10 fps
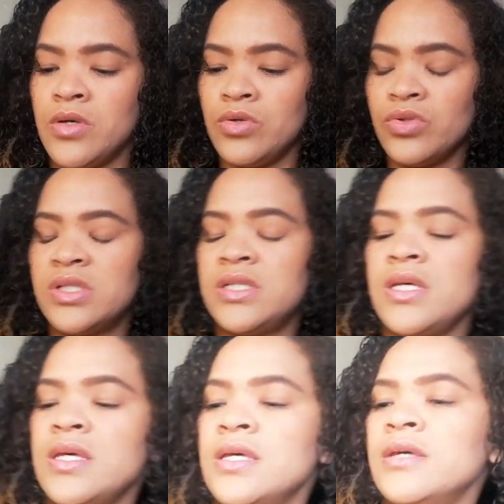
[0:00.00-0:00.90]
you
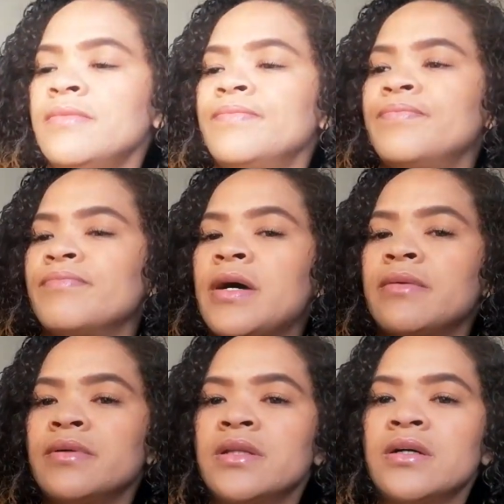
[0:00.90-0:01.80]
see my
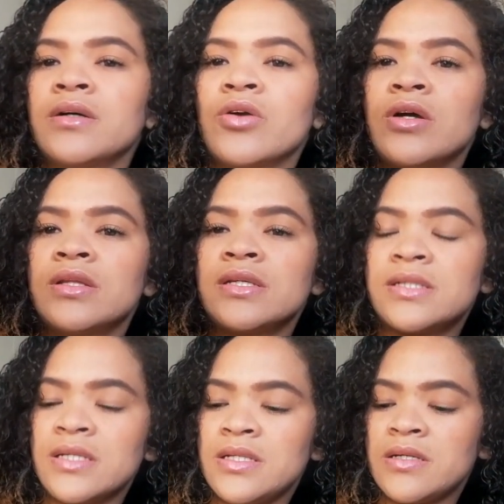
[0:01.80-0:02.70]
the
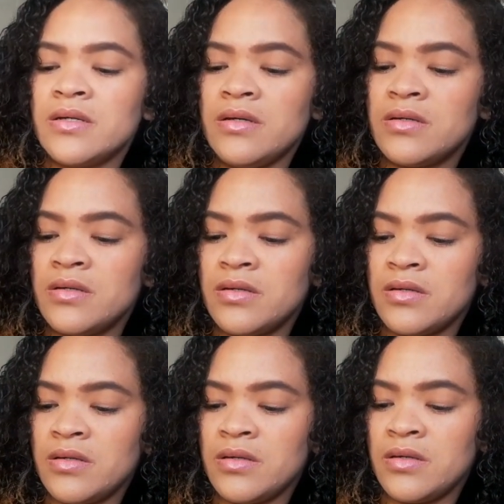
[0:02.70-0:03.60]
conditioner.
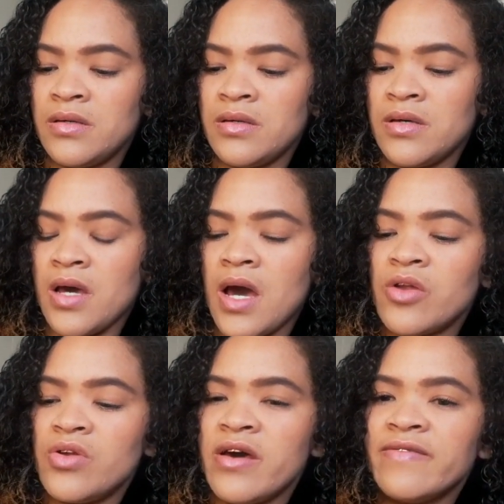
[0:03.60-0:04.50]
I
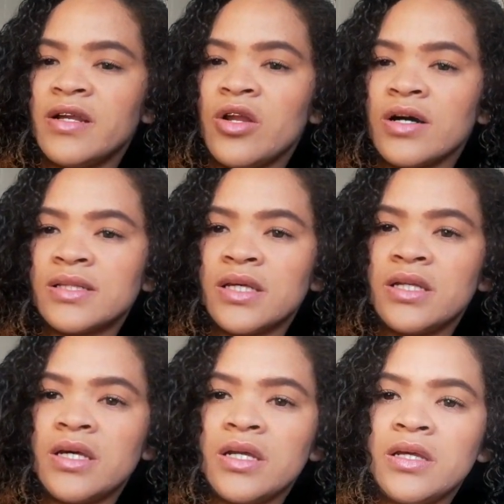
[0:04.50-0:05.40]
don't have a lot in it